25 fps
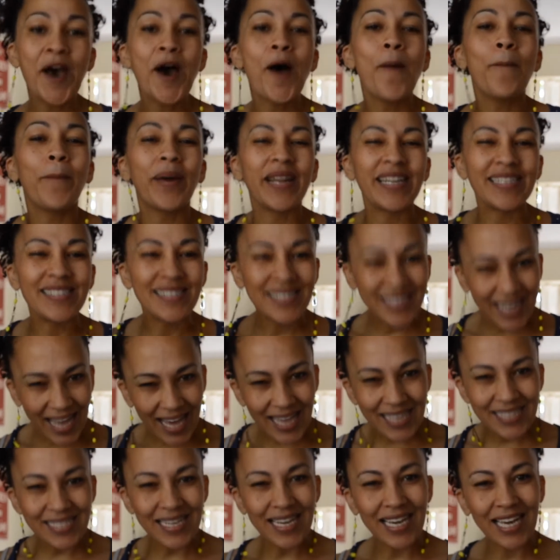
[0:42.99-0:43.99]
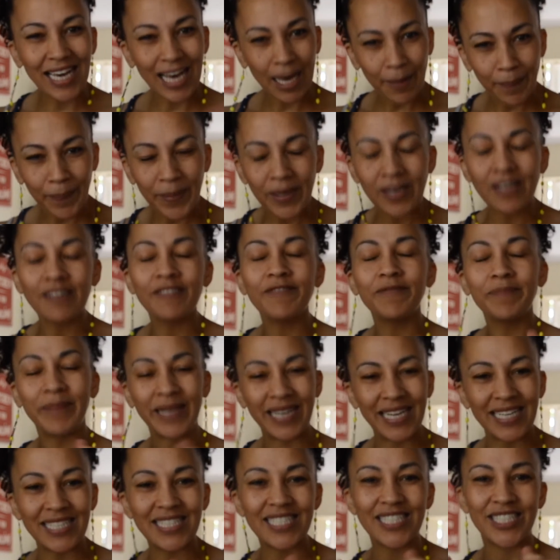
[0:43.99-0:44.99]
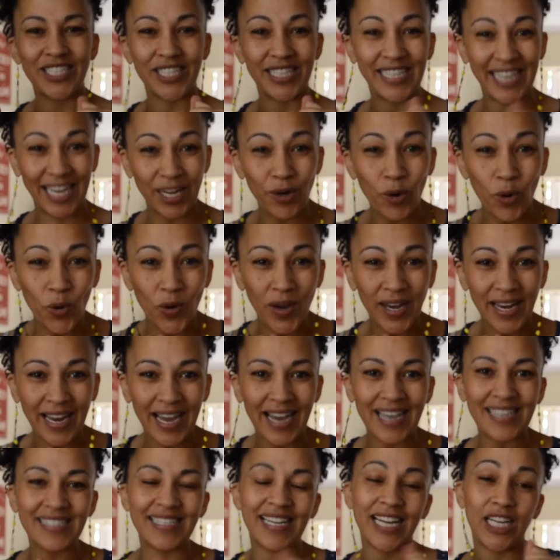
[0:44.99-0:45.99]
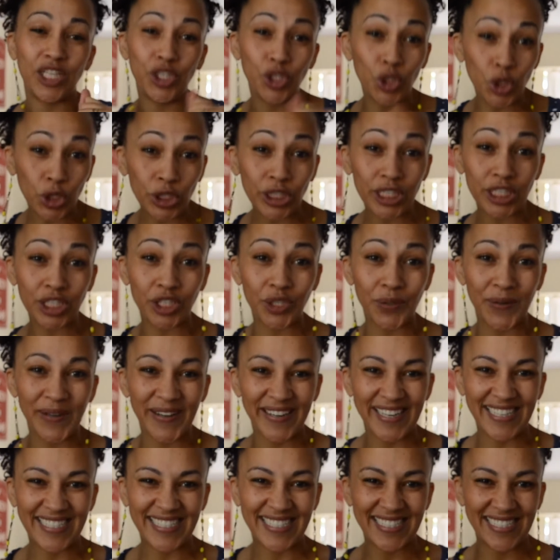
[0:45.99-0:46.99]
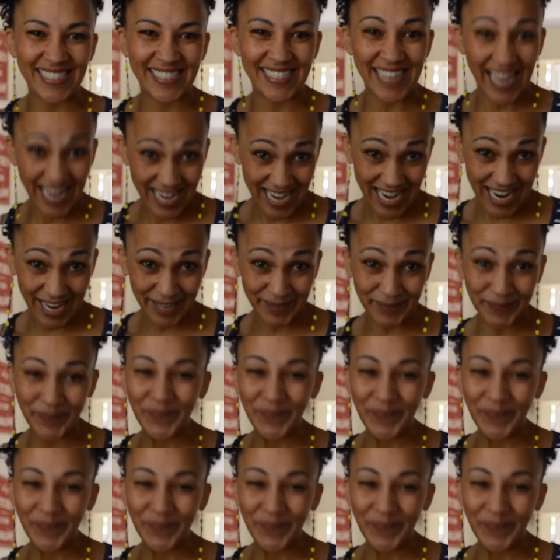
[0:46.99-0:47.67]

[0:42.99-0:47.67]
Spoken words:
But it takes a couple of minutes to get organized, and I usually do it on a Sunday.